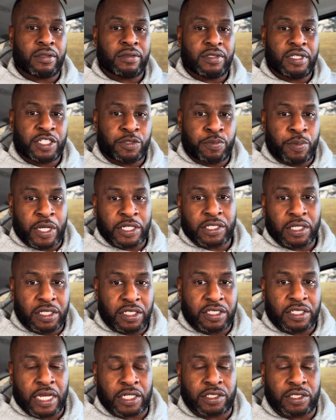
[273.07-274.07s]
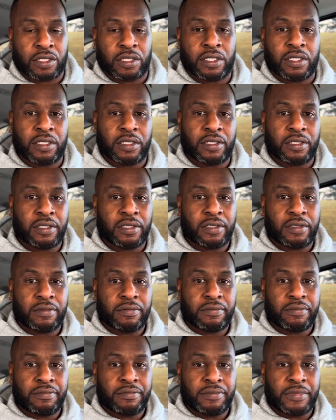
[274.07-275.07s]
especially sexually.
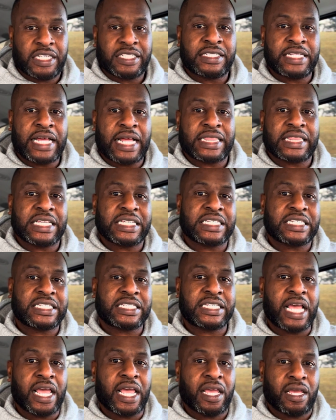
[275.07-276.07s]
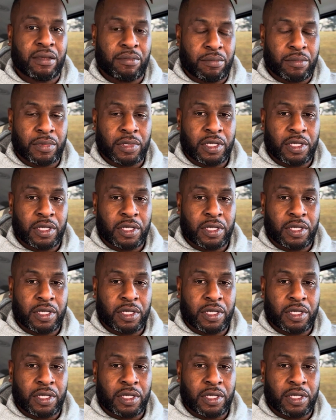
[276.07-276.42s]
It's not the same.